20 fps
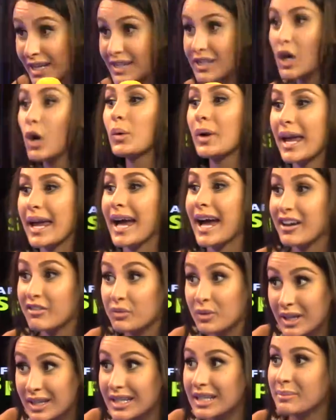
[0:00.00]
too. Okay, Trust I've
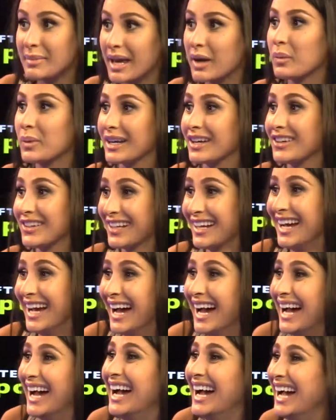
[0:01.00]
me. really met weird. Me,
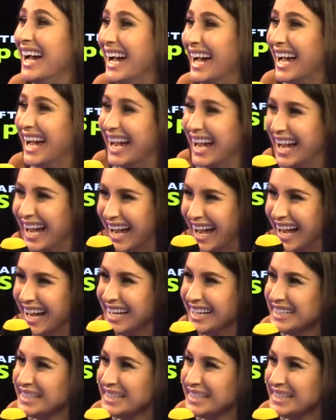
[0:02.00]
I've met weird too, but